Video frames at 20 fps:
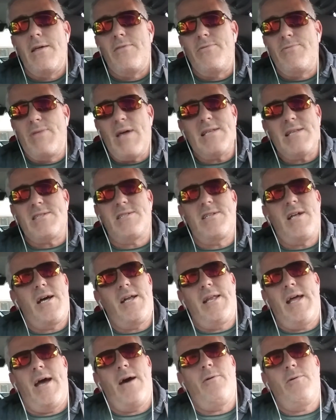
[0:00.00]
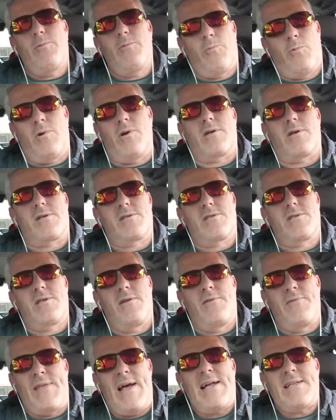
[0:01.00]
That's not how it works.
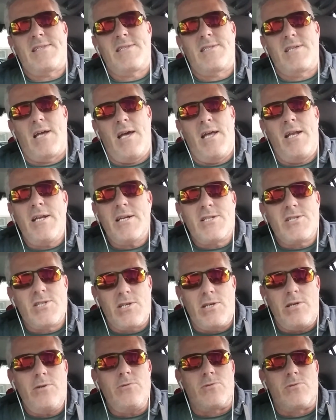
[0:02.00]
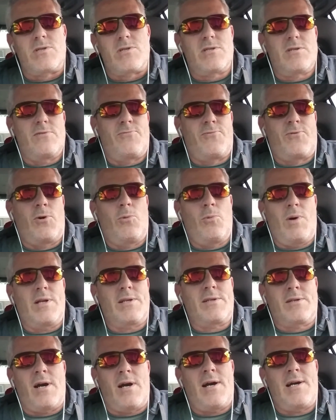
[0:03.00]
That's an excuse for
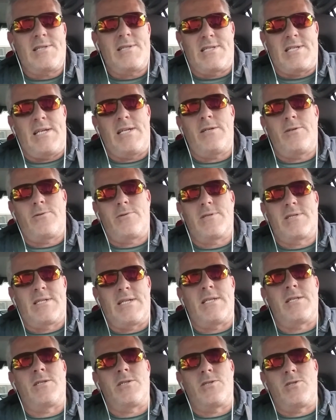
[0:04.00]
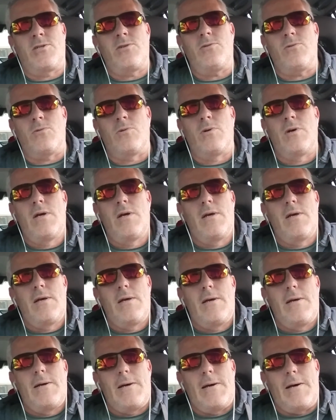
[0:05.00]
what God did or didn't do.
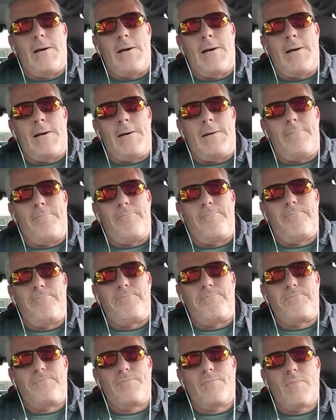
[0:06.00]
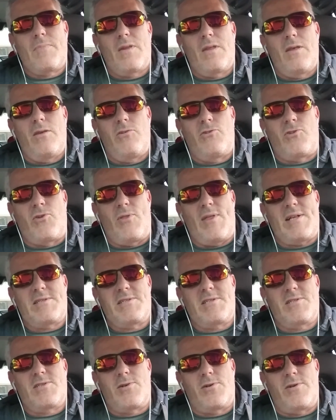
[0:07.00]
So that's
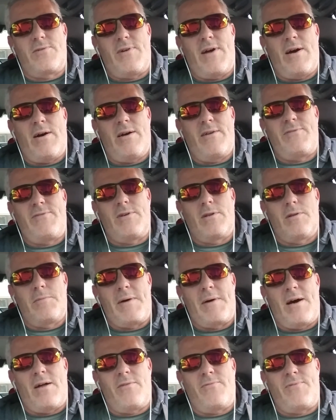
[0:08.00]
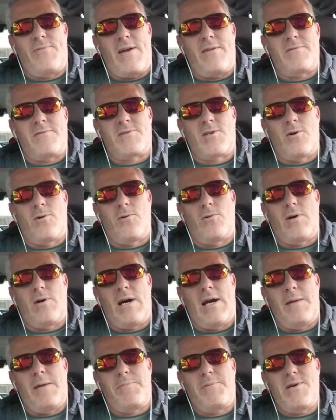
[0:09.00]
sort of how I feel about faith. So
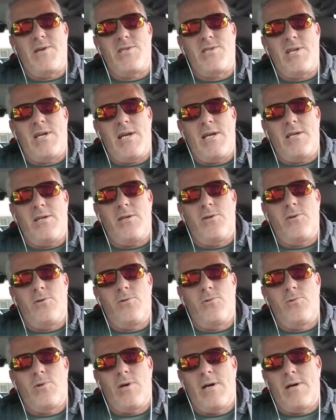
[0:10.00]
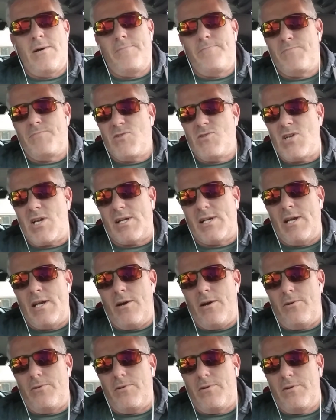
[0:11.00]
I appreciate you checking
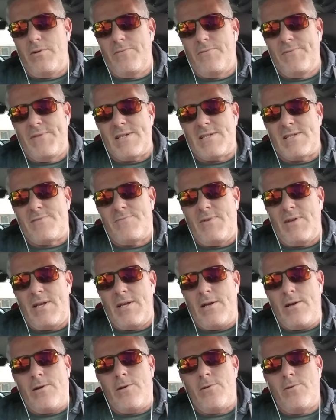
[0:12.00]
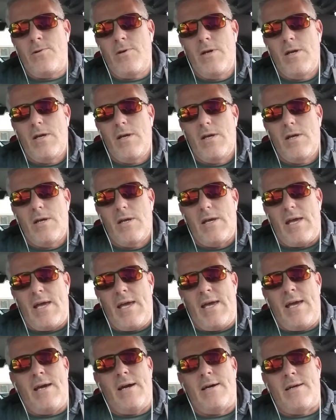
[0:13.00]
out this video,
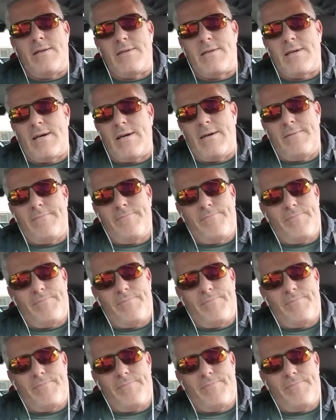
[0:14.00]
and I